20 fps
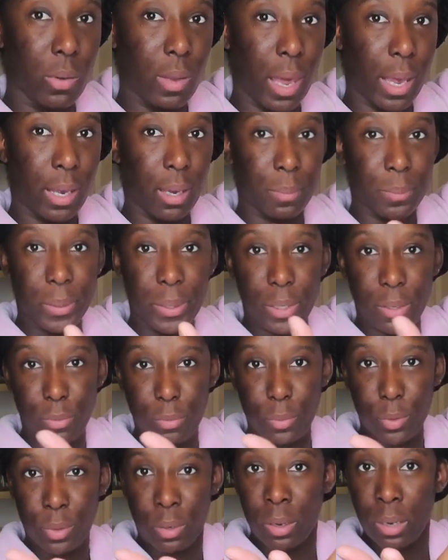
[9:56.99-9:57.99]
Like, I'm here
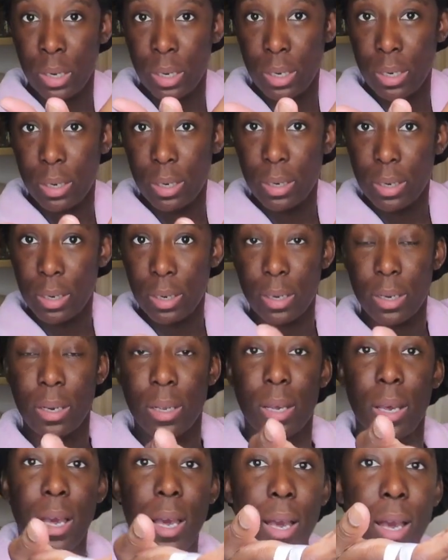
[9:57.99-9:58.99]
for it.
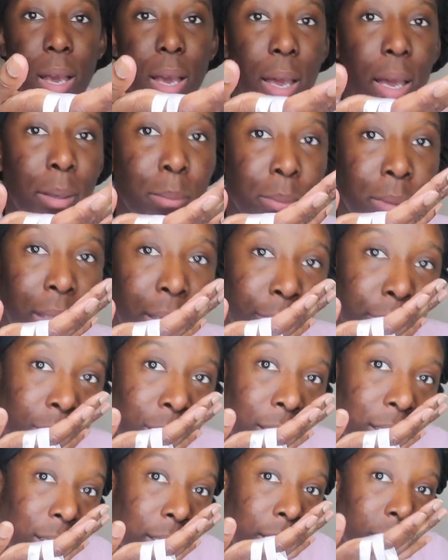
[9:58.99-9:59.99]
I'm
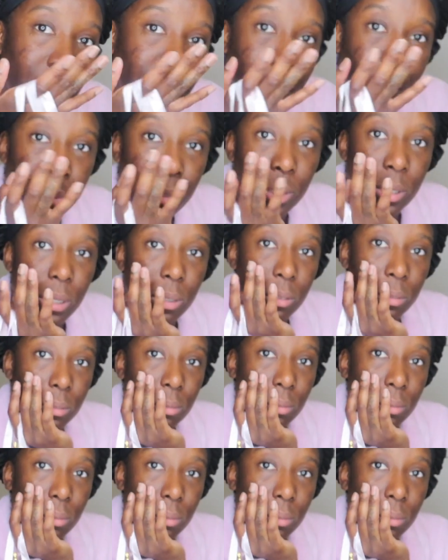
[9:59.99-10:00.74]
definitely here for it.